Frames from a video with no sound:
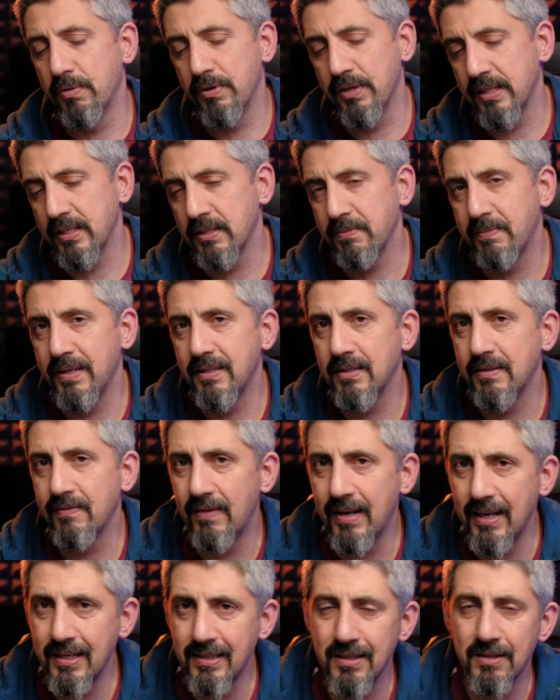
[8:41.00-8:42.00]
inexpensive
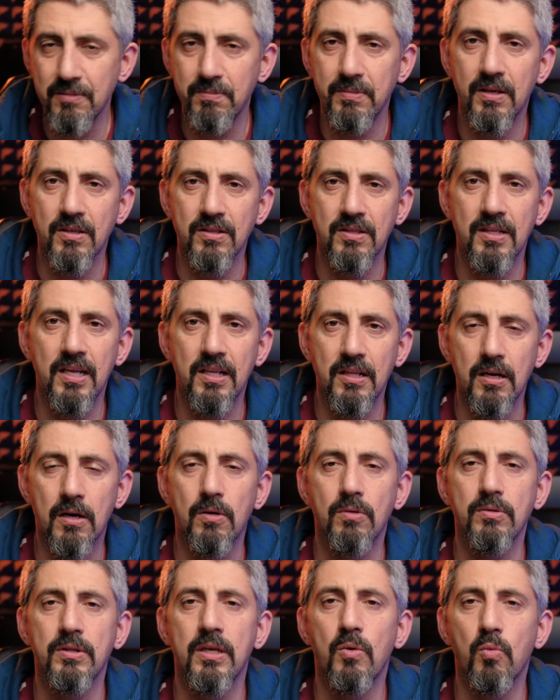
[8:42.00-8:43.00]
lenses because they
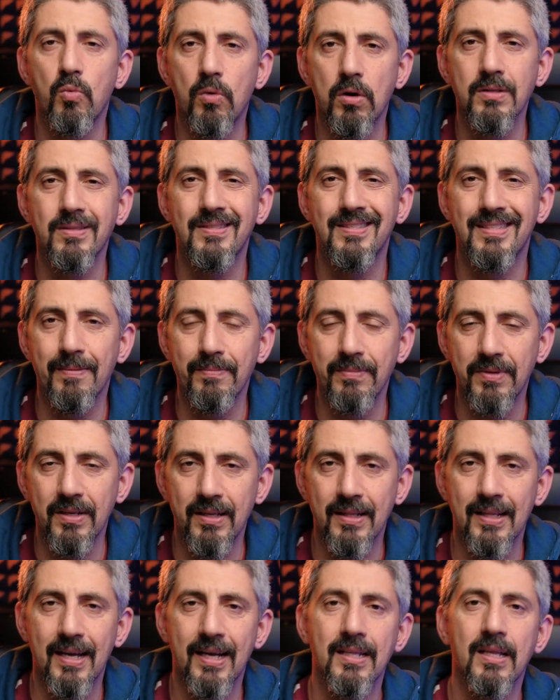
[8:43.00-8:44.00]
know they want
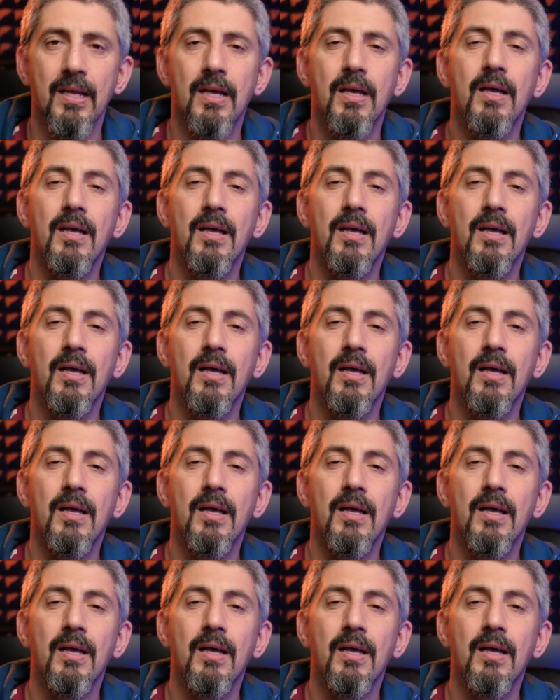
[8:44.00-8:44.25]
something that